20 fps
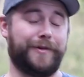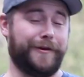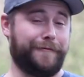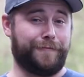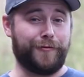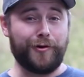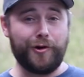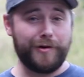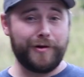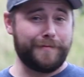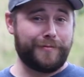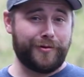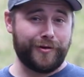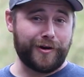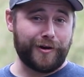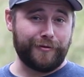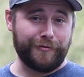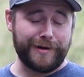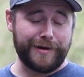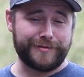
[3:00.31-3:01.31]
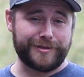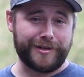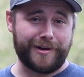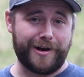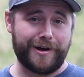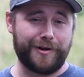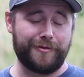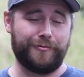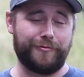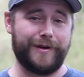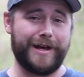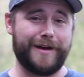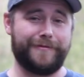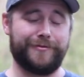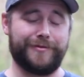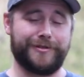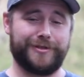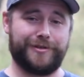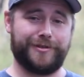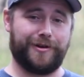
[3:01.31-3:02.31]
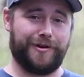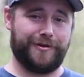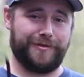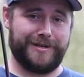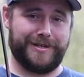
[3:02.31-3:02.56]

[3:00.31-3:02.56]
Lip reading: Before we put our ribs on, we have to install